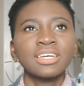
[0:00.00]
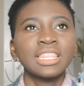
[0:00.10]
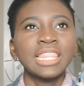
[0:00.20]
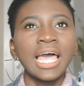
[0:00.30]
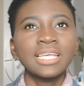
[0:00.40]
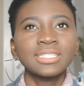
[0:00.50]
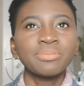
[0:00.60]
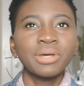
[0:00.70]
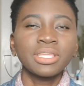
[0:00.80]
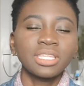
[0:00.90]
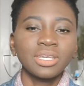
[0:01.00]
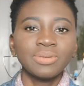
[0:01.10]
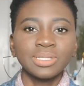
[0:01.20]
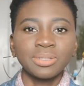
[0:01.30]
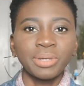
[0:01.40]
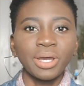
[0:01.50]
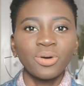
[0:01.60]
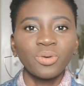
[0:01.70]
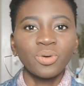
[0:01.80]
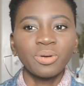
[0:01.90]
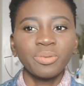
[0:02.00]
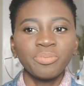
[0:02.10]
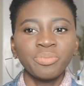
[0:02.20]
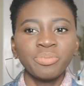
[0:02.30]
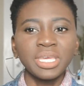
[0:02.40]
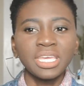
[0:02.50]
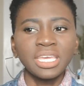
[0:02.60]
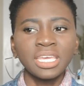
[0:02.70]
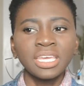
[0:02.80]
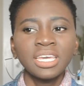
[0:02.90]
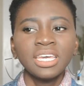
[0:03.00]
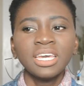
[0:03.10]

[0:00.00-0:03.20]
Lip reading: last month it was about me